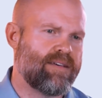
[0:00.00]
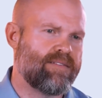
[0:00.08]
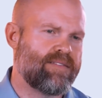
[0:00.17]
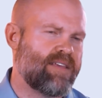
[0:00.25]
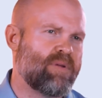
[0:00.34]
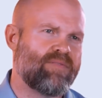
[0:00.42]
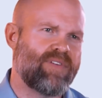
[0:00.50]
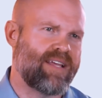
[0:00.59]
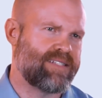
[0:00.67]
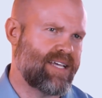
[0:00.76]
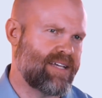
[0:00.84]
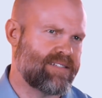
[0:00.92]
They've been
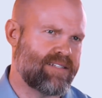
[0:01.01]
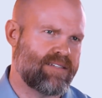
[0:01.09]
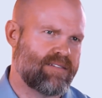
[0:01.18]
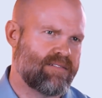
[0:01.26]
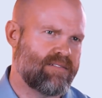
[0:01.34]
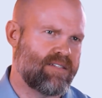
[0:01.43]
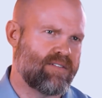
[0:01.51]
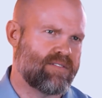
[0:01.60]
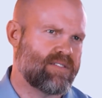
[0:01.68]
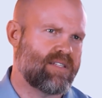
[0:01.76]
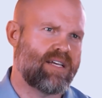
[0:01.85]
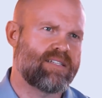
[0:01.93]
fantastic.
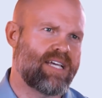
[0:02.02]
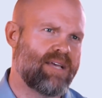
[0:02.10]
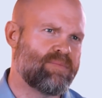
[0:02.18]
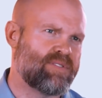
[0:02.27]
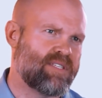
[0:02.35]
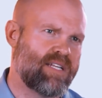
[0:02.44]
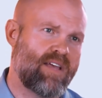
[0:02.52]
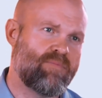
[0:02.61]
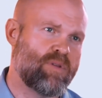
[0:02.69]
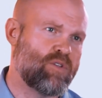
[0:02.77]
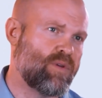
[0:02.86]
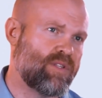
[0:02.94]
So a lot of times, and I've
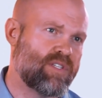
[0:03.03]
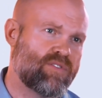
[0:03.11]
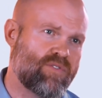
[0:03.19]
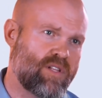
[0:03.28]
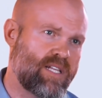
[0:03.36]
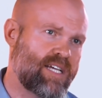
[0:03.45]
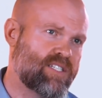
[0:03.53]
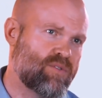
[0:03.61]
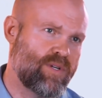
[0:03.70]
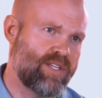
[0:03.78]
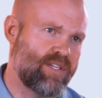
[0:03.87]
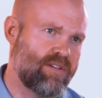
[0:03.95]
been doing this for the last
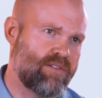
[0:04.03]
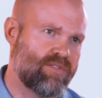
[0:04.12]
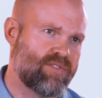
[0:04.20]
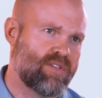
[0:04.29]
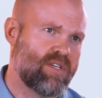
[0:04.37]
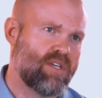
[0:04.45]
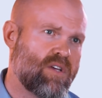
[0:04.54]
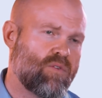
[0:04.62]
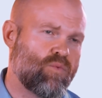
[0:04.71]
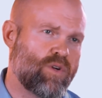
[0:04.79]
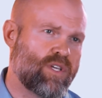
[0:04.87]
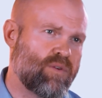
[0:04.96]
20 years,
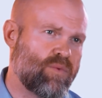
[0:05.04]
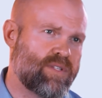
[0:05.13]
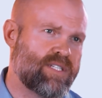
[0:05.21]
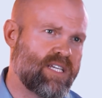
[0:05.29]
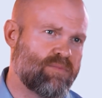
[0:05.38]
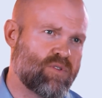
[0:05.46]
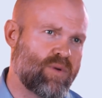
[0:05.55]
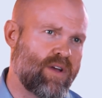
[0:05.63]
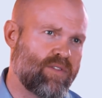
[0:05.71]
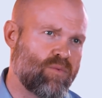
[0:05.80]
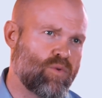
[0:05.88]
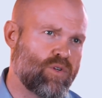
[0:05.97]
working with teams
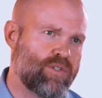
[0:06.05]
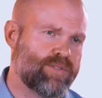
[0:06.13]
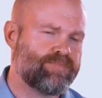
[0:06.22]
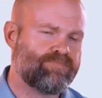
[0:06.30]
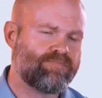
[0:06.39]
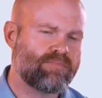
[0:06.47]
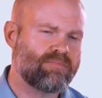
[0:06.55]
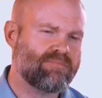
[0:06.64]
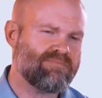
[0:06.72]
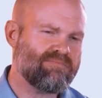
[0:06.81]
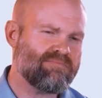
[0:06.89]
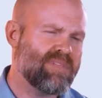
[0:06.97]
around the world.
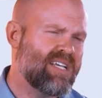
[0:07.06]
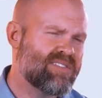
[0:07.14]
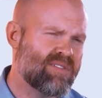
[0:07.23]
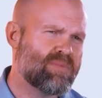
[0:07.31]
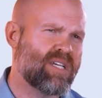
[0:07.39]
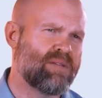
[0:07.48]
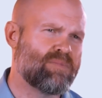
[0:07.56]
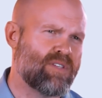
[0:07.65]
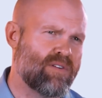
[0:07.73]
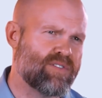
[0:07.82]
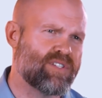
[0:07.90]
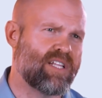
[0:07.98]
And sometimes
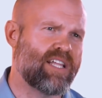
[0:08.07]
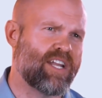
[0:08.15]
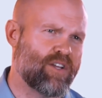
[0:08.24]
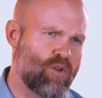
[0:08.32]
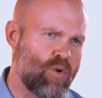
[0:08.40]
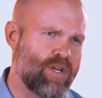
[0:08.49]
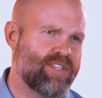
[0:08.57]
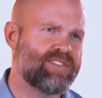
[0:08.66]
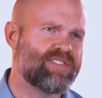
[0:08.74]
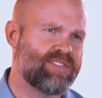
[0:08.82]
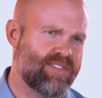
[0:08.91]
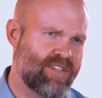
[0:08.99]
there's a lot of
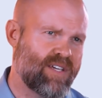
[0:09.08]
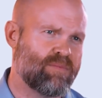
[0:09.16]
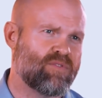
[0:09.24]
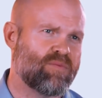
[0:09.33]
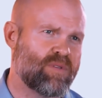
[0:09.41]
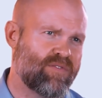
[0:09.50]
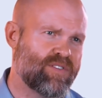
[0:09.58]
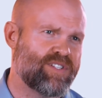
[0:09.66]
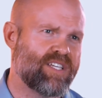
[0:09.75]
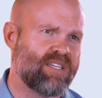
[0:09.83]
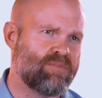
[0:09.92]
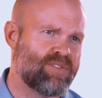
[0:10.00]
noise that comes from different
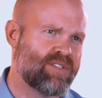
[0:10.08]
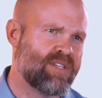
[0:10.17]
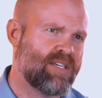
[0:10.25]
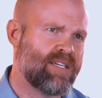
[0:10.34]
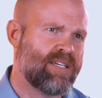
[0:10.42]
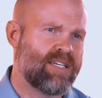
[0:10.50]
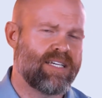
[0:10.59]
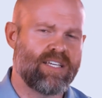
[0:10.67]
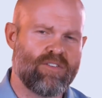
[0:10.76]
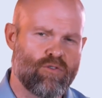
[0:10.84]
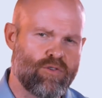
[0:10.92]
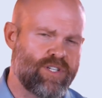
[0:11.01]
teams,
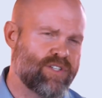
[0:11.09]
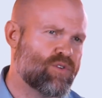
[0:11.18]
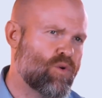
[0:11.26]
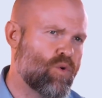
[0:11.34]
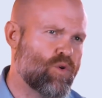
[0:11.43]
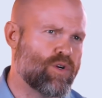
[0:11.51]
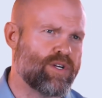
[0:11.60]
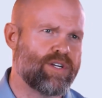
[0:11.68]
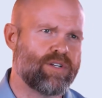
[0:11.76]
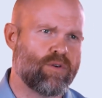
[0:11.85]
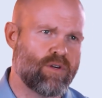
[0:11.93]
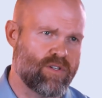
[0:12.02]
either
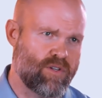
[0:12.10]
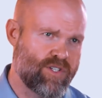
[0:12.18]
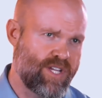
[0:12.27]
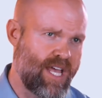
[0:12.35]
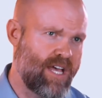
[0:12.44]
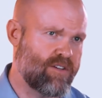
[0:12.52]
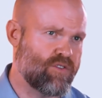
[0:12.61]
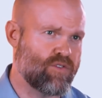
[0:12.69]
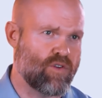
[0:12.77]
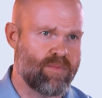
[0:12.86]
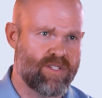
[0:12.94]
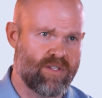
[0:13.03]
discord or challenges
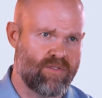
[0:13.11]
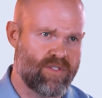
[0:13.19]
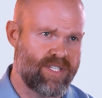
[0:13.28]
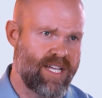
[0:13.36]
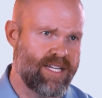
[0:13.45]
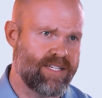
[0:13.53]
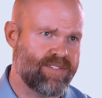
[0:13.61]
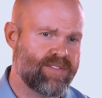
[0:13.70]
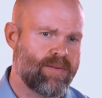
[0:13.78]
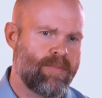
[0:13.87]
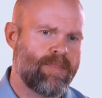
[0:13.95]
or misunderstandings.